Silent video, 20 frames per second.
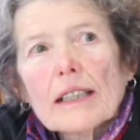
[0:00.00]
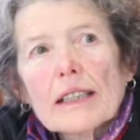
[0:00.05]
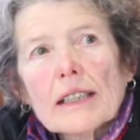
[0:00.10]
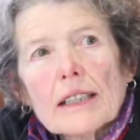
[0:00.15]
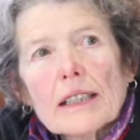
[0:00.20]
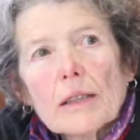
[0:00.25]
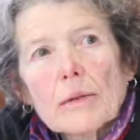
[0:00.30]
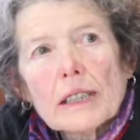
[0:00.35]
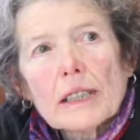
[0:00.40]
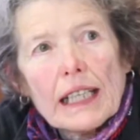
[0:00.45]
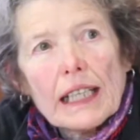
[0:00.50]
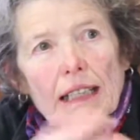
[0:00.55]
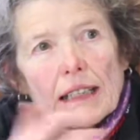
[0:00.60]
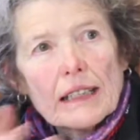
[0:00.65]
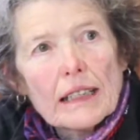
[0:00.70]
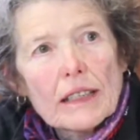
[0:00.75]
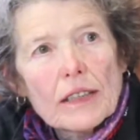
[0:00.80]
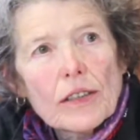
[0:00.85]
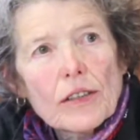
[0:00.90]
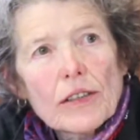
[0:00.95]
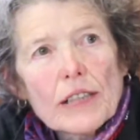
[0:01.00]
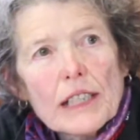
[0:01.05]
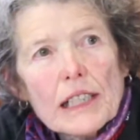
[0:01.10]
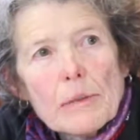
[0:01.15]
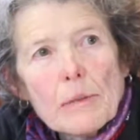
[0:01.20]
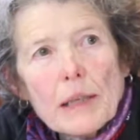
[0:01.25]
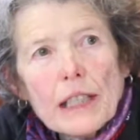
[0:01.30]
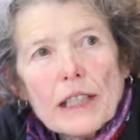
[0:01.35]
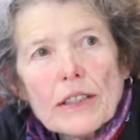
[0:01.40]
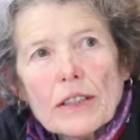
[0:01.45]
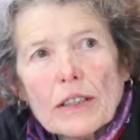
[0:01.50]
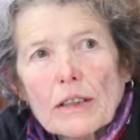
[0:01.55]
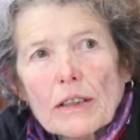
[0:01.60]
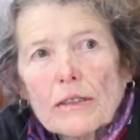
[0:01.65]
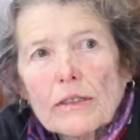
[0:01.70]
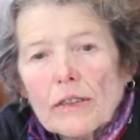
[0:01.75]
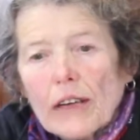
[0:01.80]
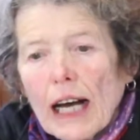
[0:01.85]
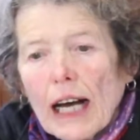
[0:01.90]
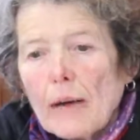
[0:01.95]
And there was that notorious picture of
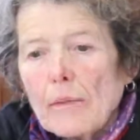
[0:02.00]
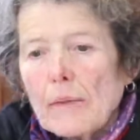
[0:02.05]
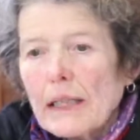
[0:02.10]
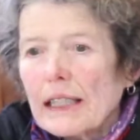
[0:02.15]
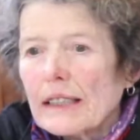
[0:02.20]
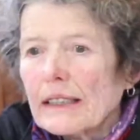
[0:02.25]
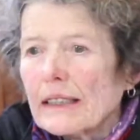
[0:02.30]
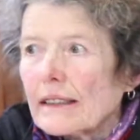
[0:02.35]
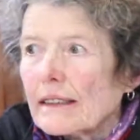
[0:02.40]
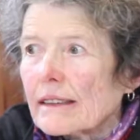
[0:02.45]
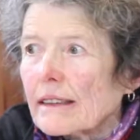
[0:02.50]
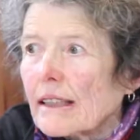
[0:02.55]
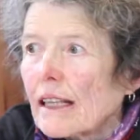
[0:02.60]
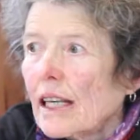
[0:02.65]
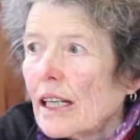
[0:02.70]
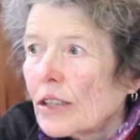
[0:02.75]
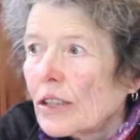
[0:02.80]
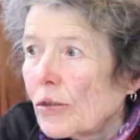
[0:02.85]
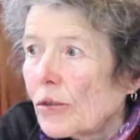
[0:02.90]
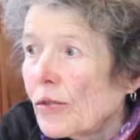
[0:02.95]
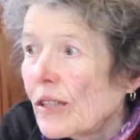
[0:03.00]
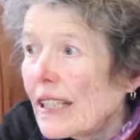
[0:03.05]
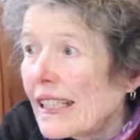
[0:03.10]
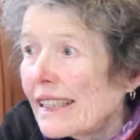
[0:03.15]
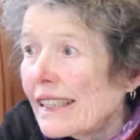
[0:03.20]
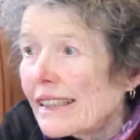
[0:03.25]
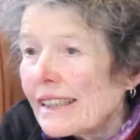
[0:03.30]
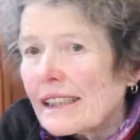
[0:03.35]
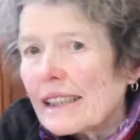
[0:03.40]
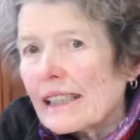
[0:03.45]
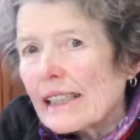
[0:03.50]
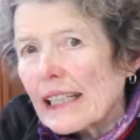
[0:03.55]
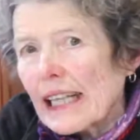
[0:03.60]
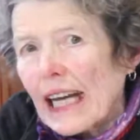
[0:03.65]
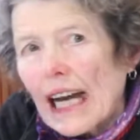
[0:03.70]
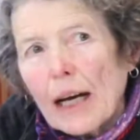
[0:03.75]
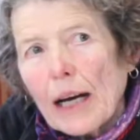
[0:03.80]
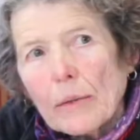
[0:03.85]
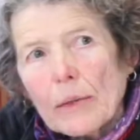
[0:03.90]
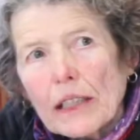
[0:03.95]
ambulances. The reasons the
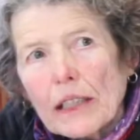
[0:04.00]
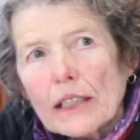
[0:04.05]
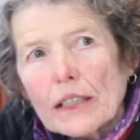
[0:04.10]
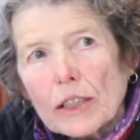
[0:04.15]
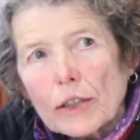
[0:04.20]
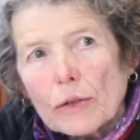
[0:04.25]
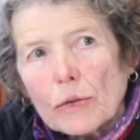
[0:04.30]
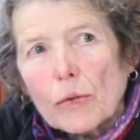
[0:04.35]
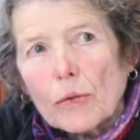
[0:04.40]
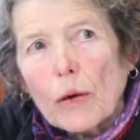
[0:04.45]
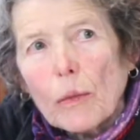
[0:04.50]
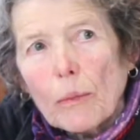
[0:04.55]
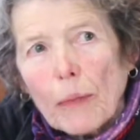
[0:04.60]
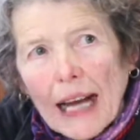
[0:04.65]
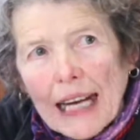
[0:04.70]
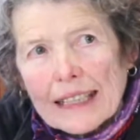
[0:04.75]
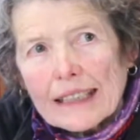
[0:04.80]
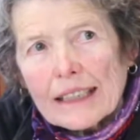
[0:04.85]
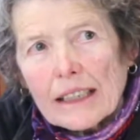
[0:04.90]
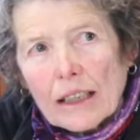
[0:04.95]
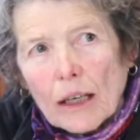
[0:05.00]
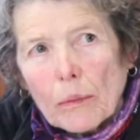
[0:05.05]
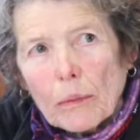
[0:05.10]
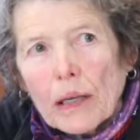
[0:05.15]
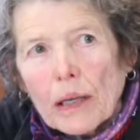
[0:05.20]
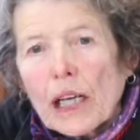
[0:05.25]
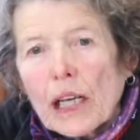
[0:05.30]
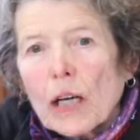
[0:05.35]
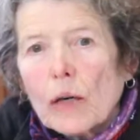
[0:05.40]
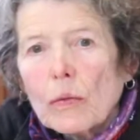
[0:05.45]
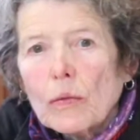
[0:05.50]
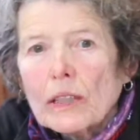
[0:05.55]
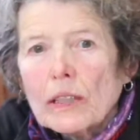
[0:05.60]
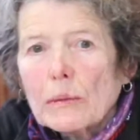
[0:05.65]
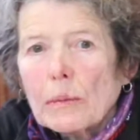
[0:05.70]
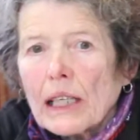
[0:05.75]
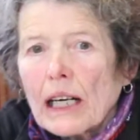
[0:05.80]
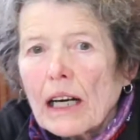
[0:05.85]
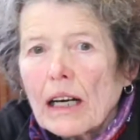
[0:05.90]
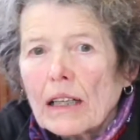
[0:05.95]
ambulances were backed up was
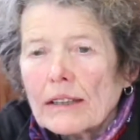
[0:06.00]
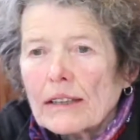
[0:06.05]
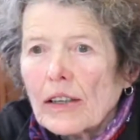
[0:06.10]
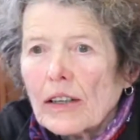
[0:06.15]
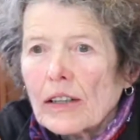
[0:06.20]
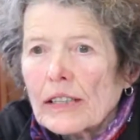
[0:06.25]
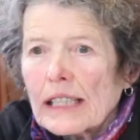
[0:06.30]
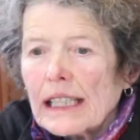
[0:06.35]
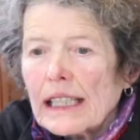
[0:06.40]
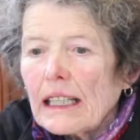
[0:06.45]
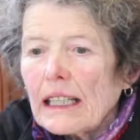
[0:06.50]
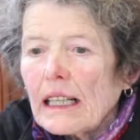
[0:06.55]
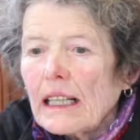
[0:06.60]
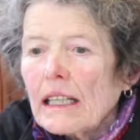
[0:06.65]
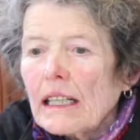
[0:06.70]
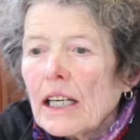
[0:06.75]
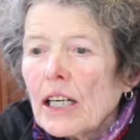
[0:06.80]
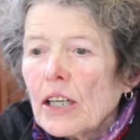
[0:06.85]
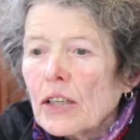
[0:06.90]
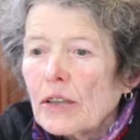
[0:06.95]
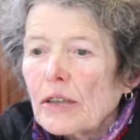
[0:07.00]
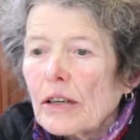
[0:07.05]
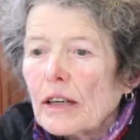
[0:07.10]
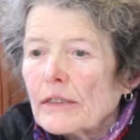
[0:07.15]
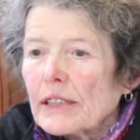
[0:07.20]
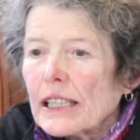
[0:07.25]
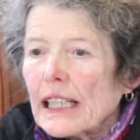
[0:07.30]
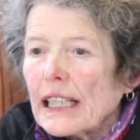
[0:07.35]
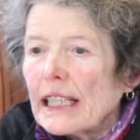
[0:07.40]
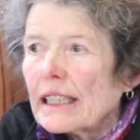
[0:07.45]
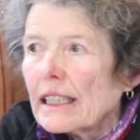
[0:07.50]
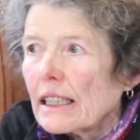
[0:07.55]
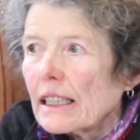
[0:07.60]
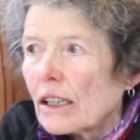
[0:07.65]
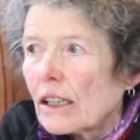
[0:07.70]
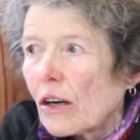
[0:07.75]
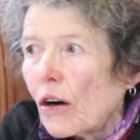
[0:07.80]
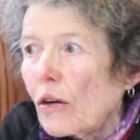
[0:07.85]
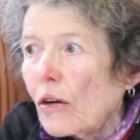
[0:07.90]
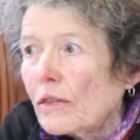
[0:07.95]
because until you have taken a
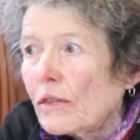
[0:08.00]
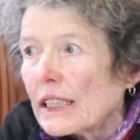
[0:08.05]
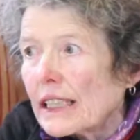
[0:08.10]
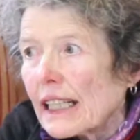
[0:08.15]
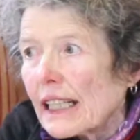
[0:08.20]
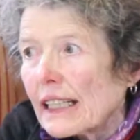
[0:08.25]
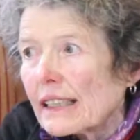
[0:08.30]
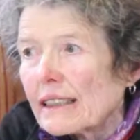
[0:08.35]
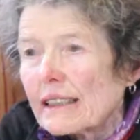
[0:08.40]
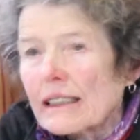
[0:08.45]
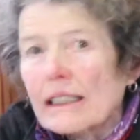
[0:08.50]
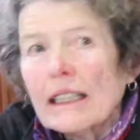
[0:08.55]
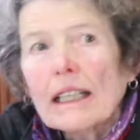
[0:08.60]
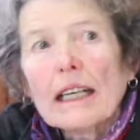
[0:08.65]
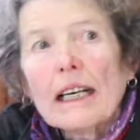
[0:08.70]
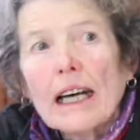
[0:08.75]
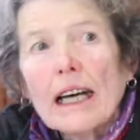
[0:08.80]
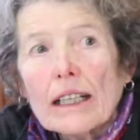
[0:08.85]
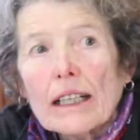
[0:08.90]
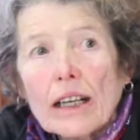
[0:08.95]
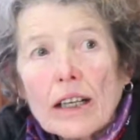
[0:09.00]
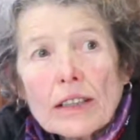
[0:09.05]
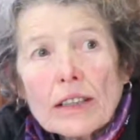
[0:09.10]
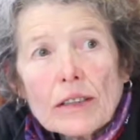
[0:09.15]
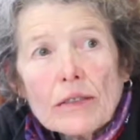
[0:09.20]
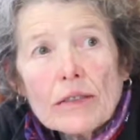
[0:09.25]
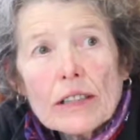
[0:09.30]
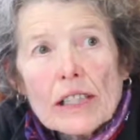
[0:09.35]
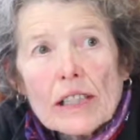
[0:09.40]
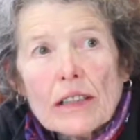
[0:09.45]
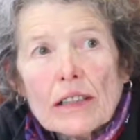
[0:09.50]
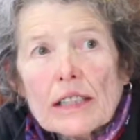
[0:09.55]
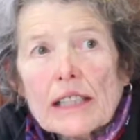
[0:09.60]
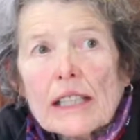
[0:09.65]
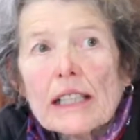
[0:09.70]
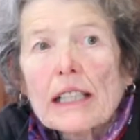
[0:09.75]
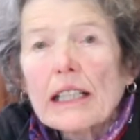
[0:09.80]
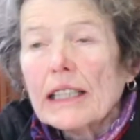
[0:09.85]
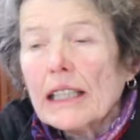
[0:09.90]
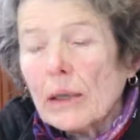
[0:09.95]
COVID test and got the result,
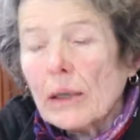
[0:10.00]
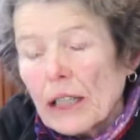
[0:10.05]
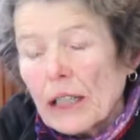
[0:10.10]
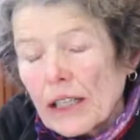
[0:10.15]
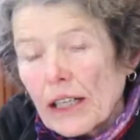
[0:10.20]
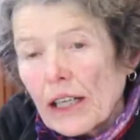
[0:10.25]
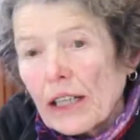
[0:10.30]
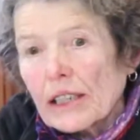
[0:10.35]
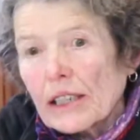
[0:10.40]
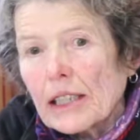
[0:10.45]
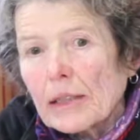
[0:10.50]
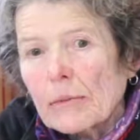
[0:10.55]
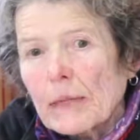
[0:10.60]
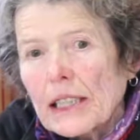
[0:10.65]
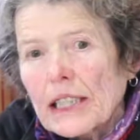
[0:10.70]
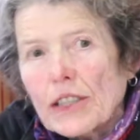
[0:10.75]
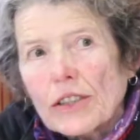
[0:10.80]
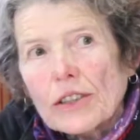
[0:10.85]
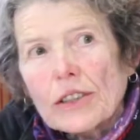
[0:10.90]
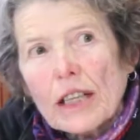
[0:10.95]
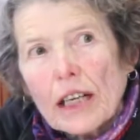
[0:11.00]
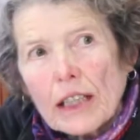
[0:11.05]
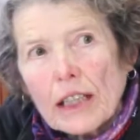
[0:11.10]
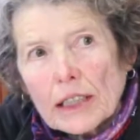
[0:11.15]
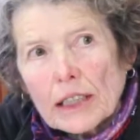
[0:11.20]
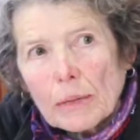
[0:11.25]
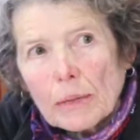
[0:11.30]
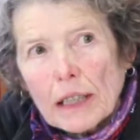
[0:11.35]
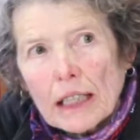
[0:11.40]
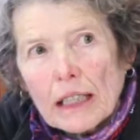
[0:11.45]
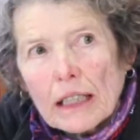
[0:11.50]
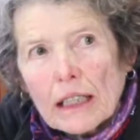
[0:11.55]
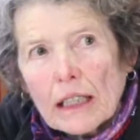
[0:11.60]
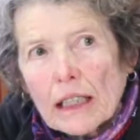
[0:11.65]
they will not admit you to hospital.